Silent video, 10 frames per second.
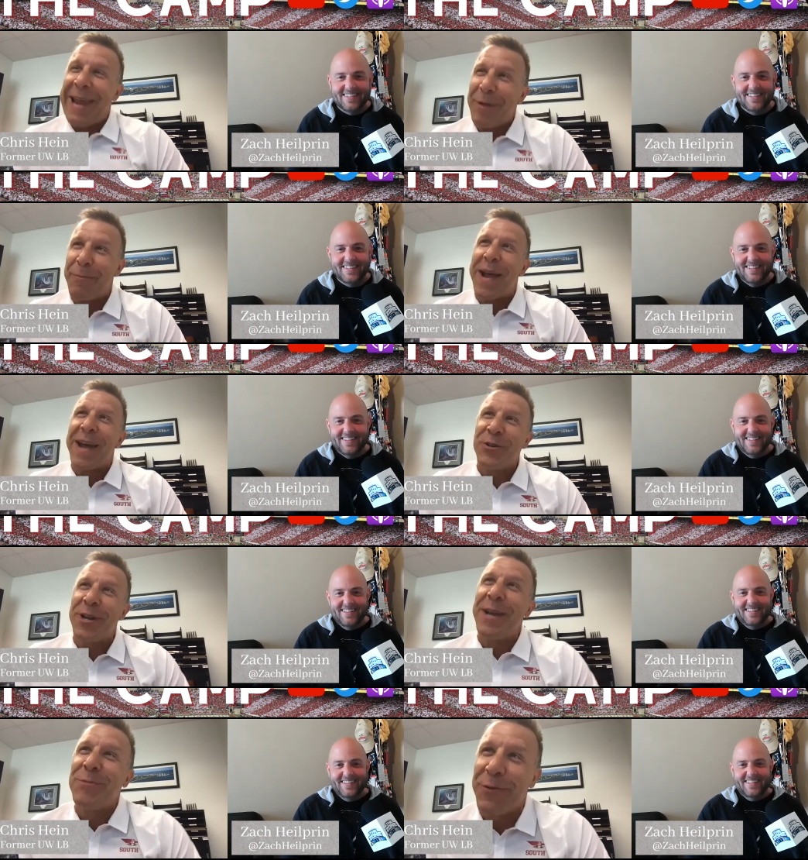Speaker 1: came to Badger
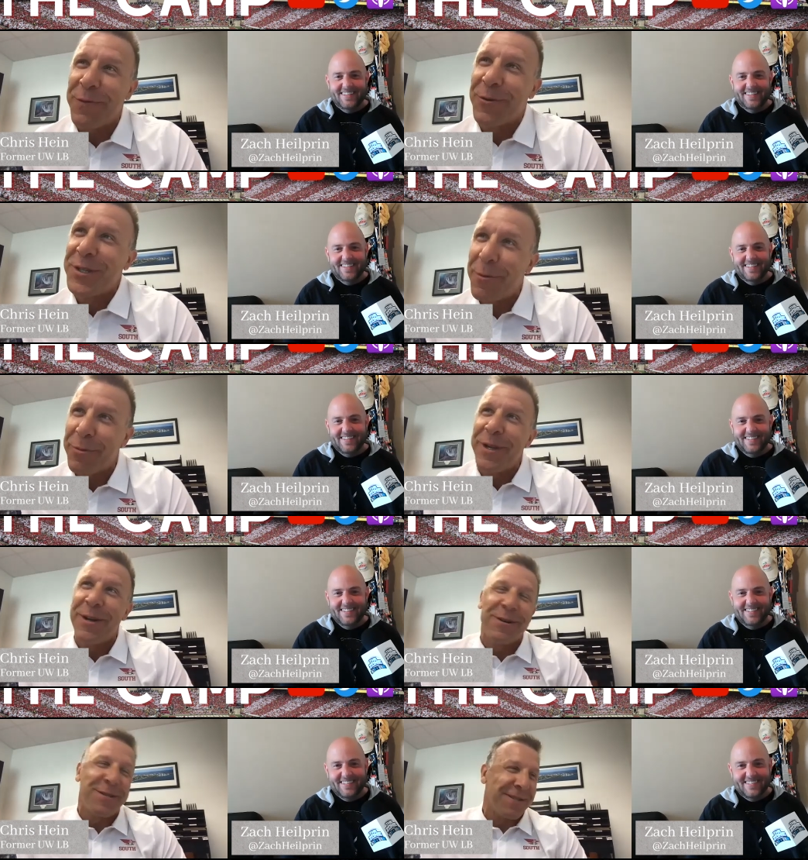games our first couple of
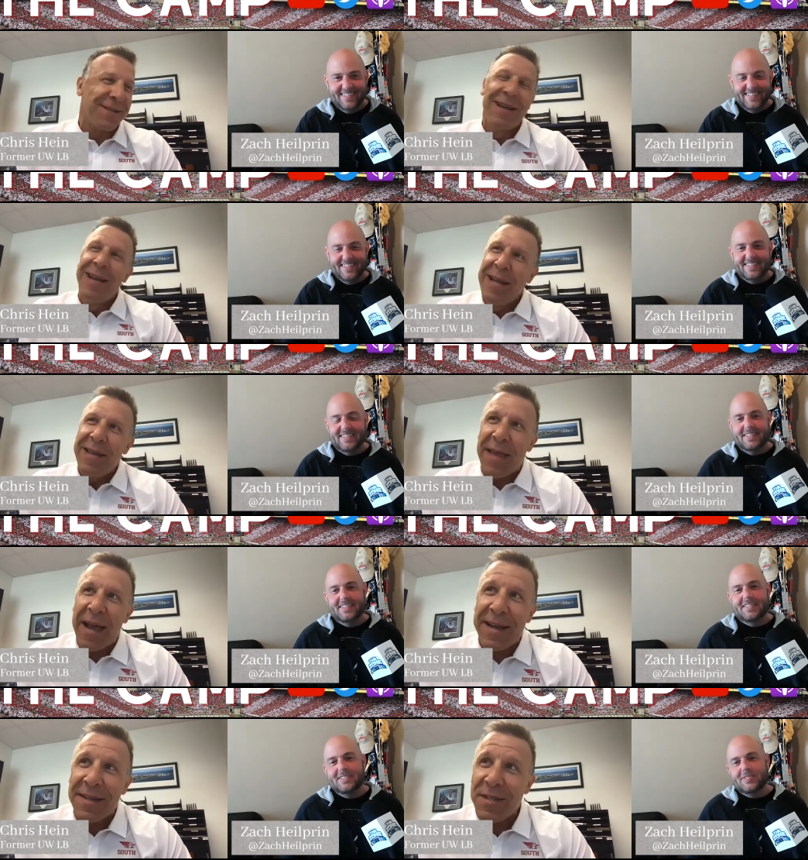years, and
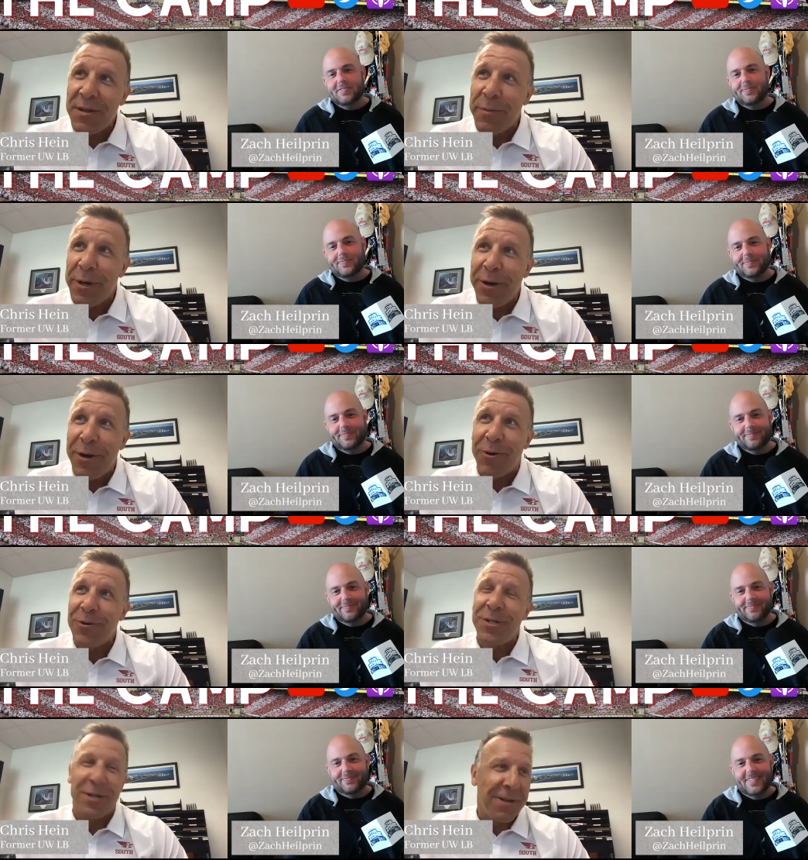that guy's going to be your
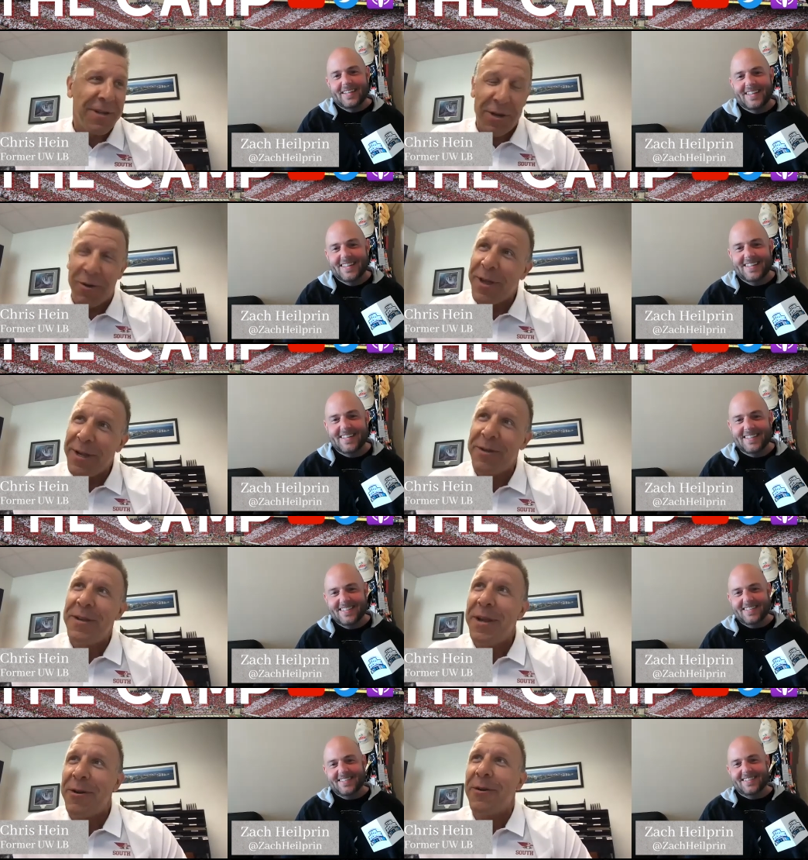coach, and you know they could
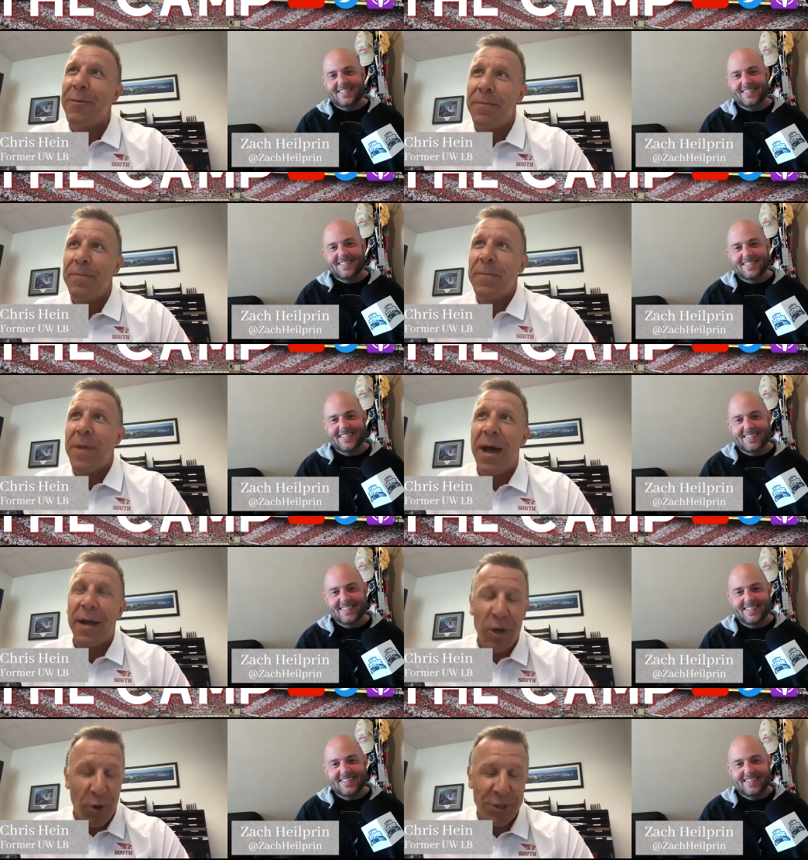hear him uh,
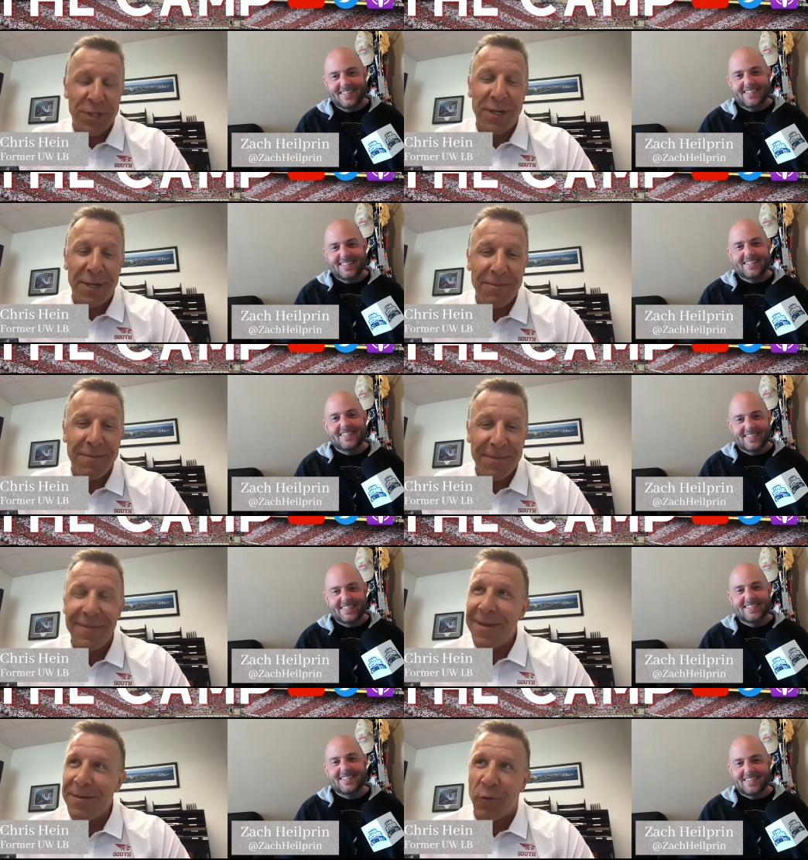coaching
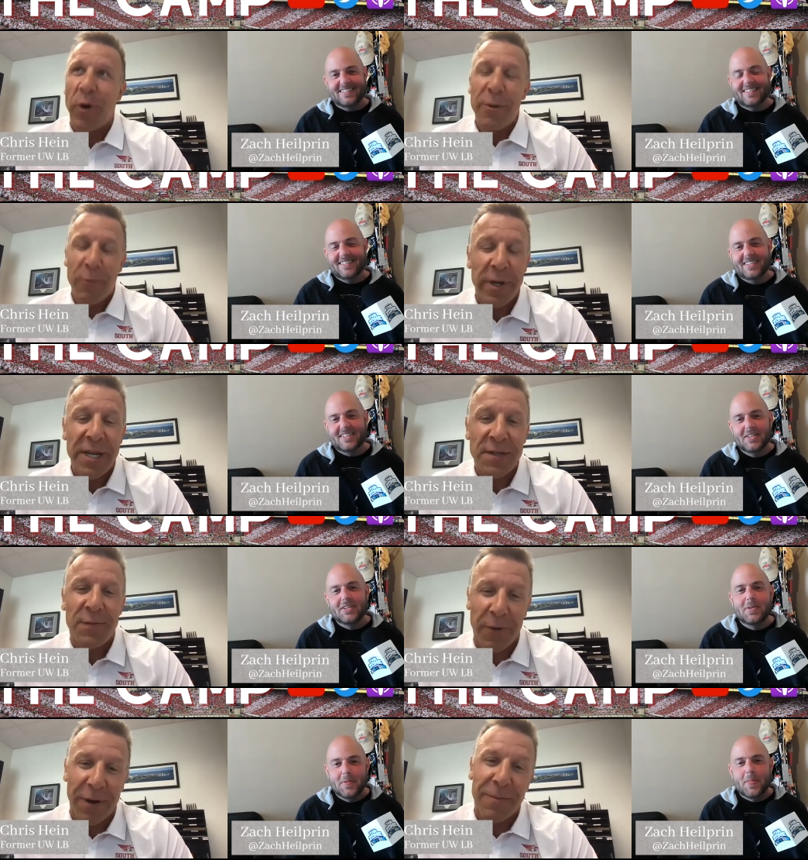Dwight Reese
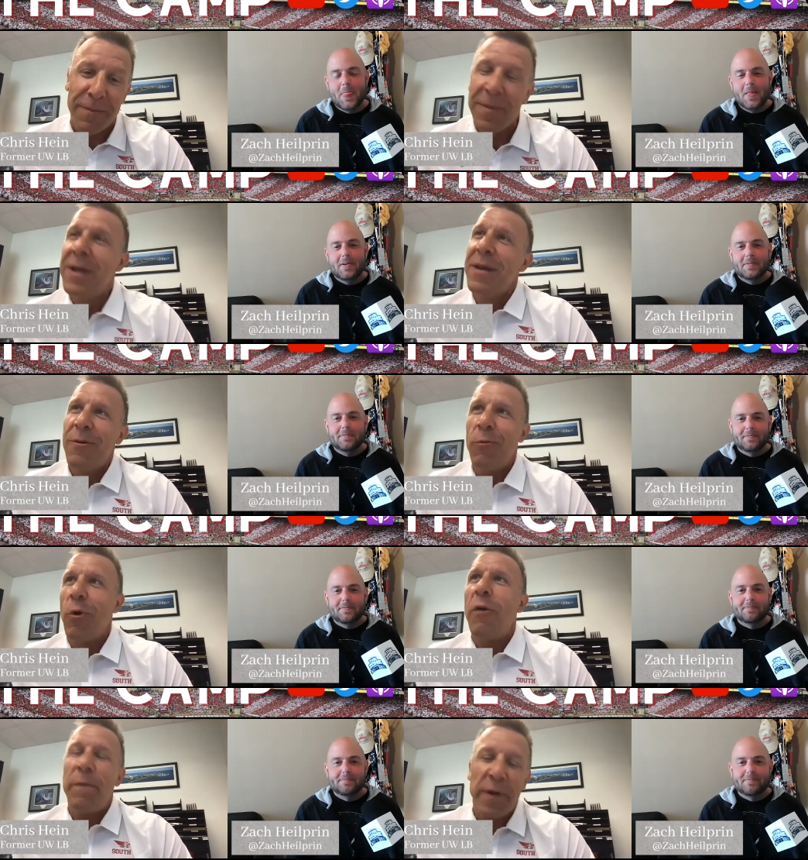from
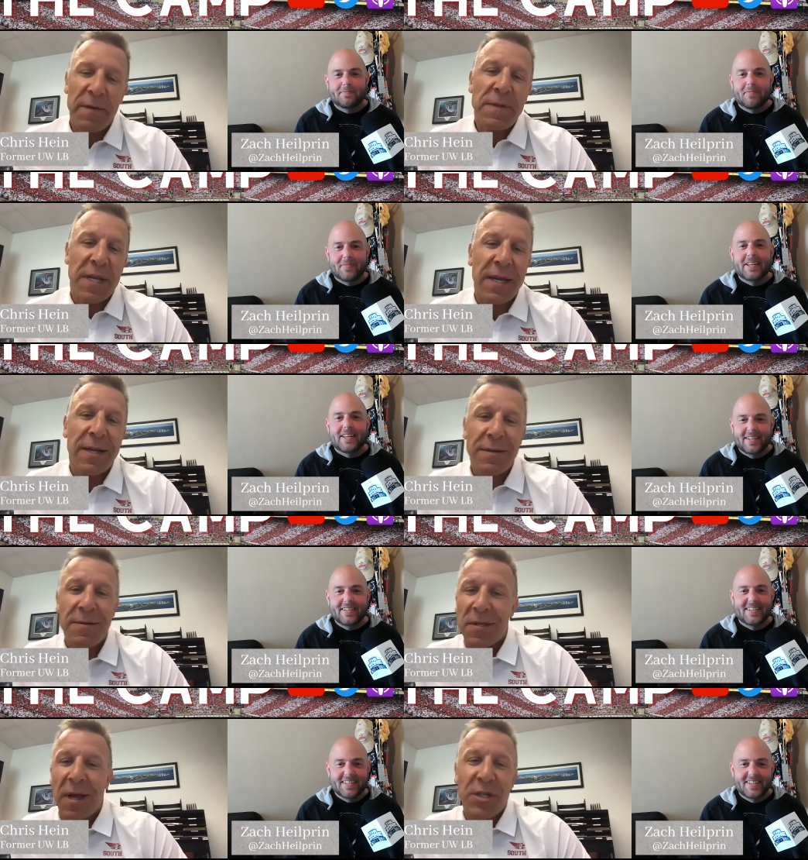Row 15,
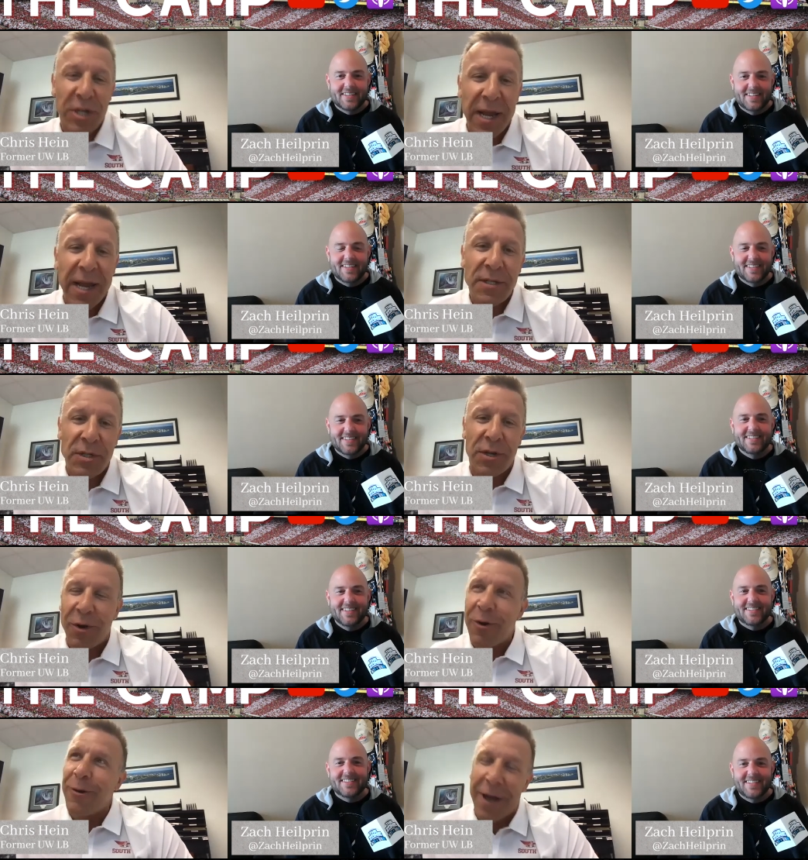Section H. You know,
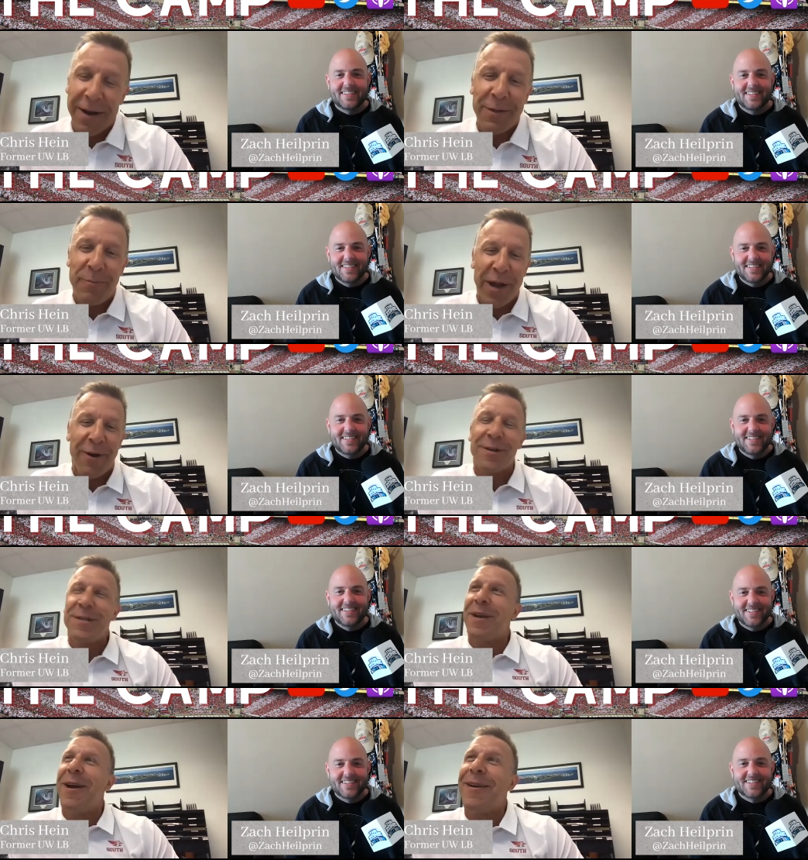where a lot of the
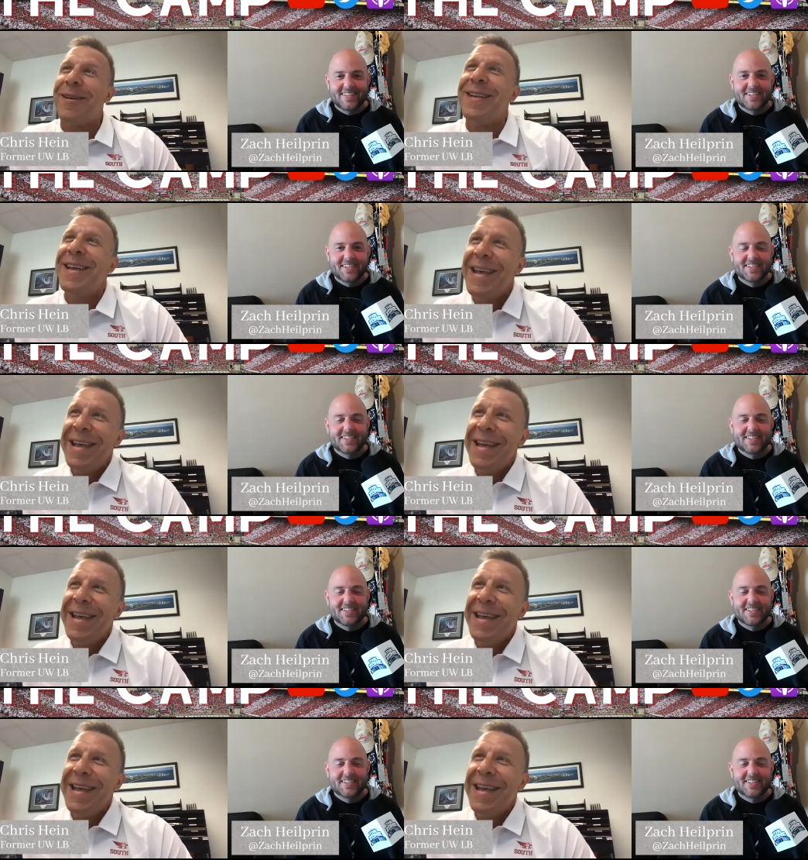parents are, and